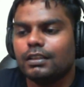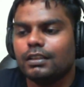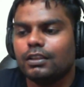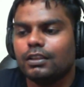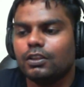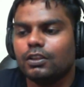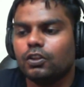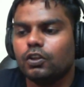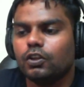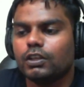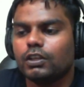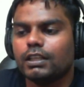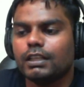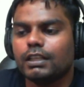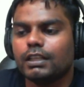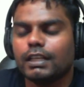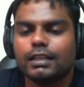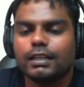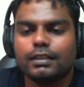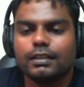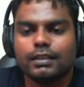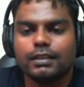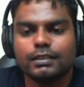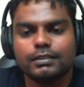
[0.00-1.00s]
looking at
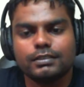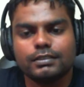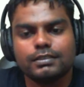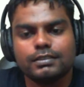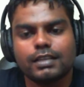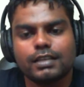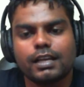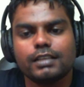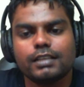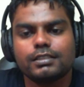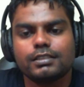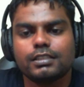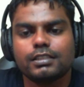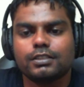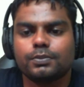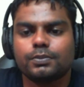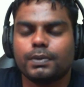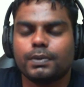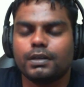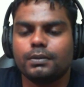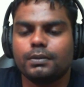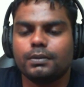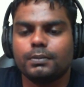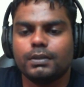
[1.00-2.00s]
it as a science
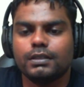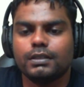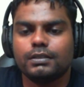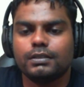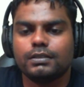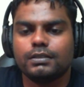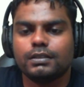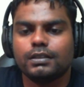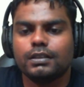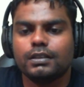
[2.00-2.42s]
experiment